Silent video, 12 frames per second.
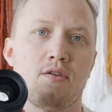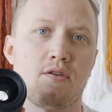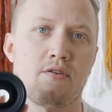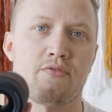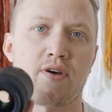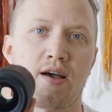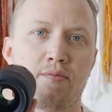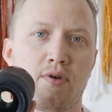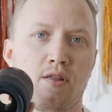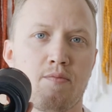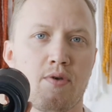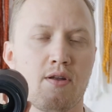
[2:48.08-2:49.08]
35
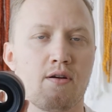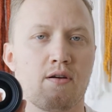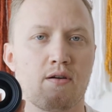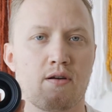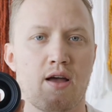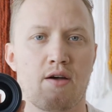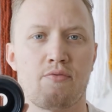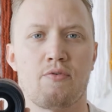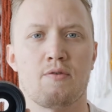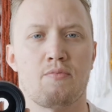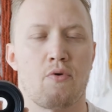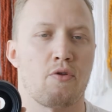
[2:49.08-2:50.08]
millimeter
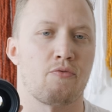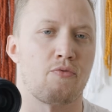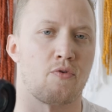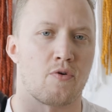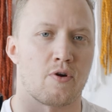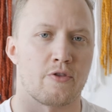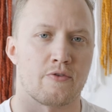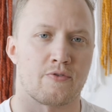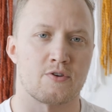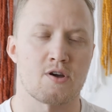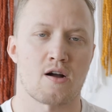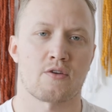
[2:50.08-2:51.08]
f1.4. In the
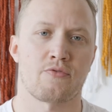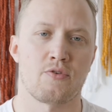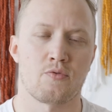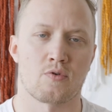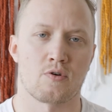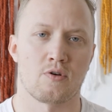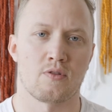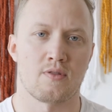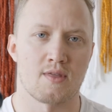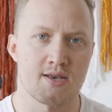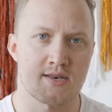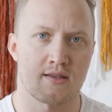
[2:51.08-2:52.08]
photography world,
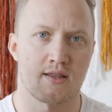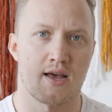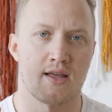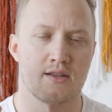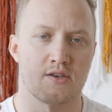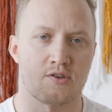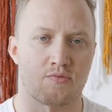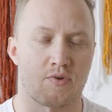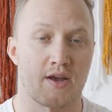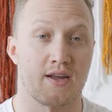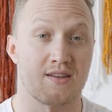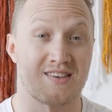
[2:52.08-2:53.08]
this lens
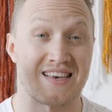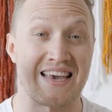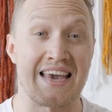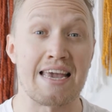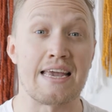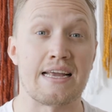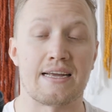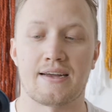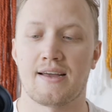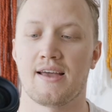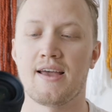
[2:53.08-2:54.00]
reigns king.